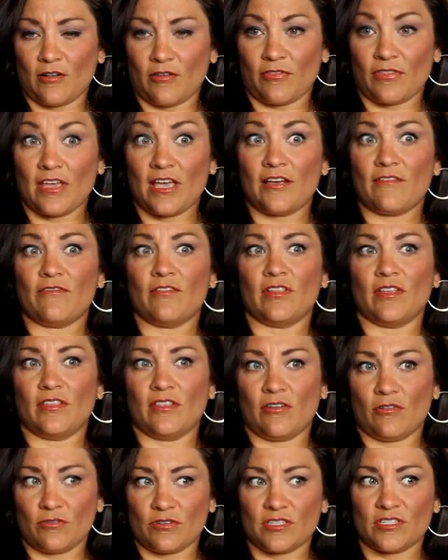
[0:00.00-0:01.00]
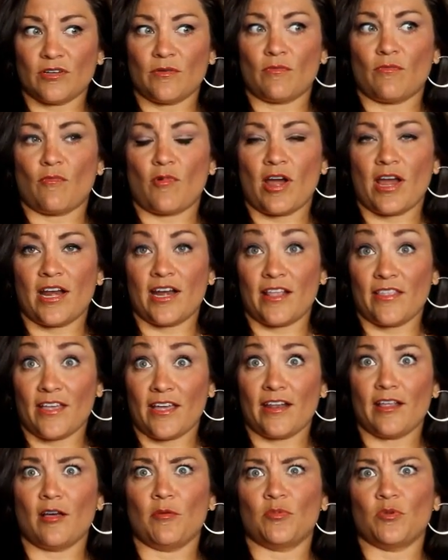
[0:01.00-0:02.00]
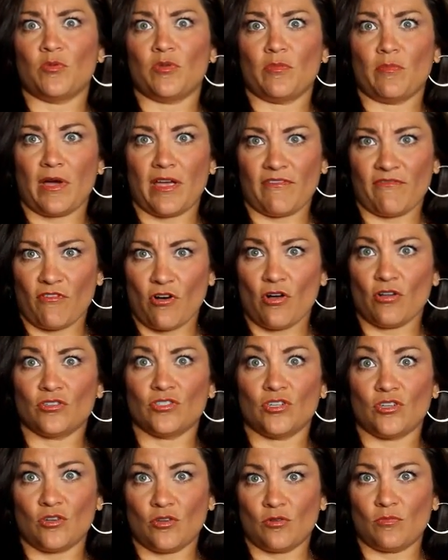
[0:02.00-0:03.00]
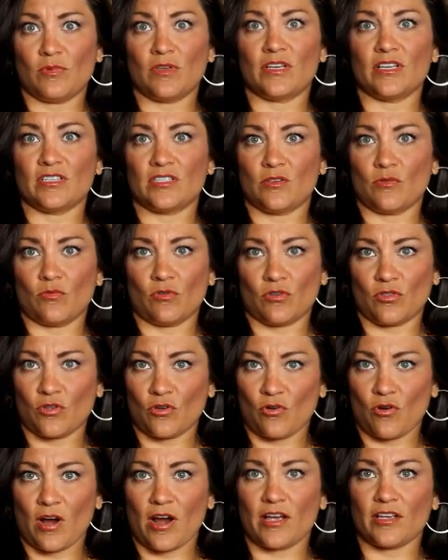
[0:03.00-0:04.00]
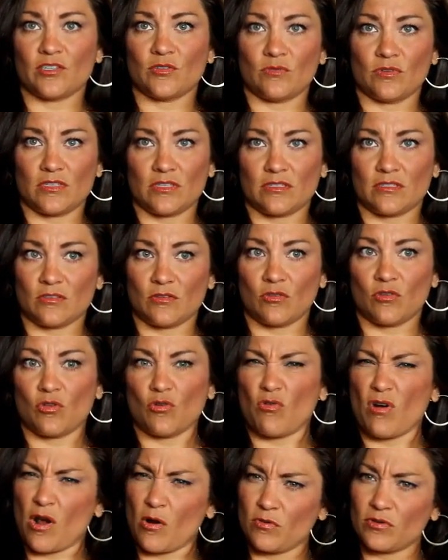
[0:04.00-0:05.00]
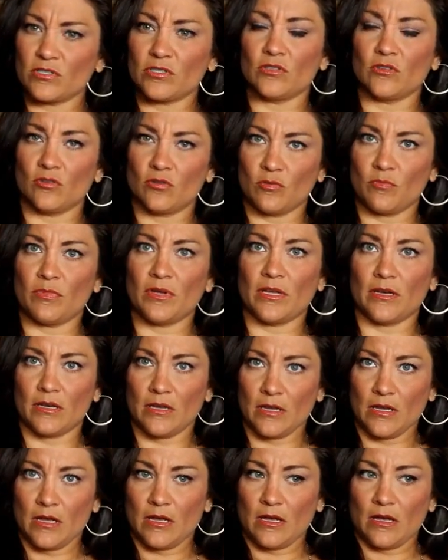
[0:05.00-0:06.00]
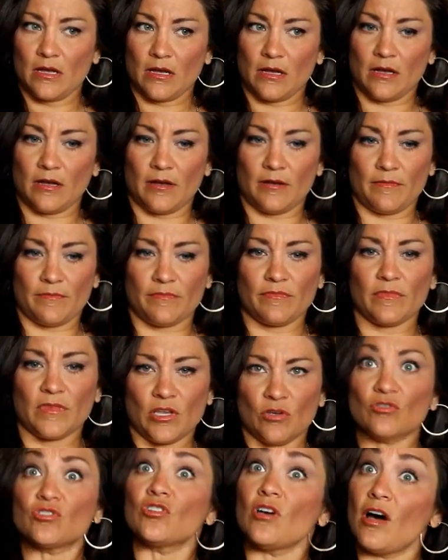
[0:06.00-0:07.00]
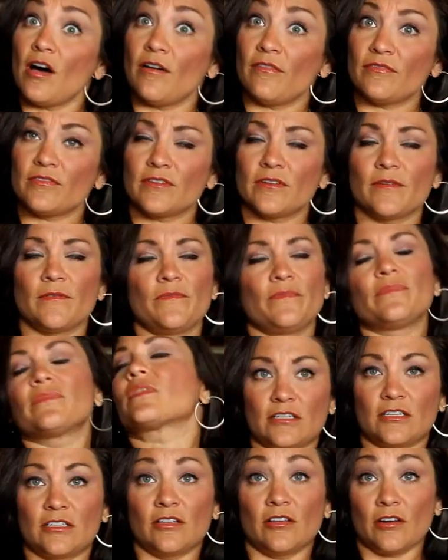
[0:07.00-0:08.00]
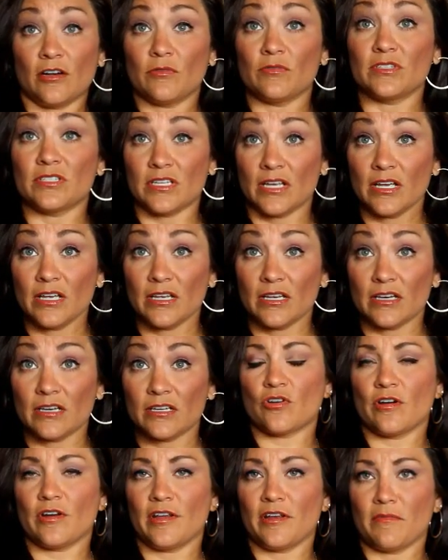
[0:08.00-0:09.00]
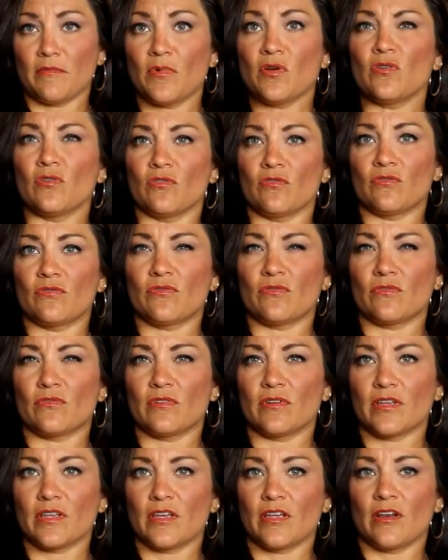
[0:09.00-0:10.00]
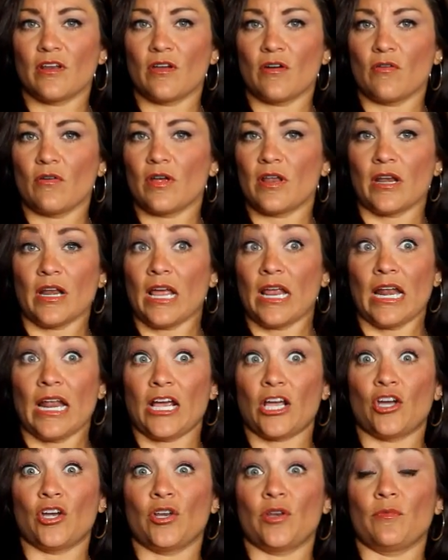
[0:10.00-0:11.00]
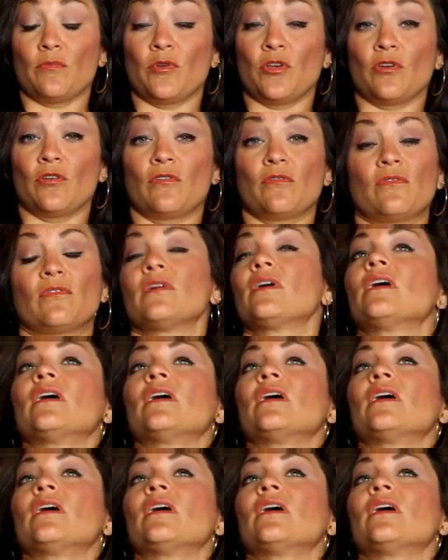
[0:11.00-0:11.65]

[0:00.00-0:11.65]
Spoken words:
know, thankfully there was some rain, and that helped with my fall too, because the ground was a little bit, soft. She thought I was dead. I was trying to move, and I couldn't move.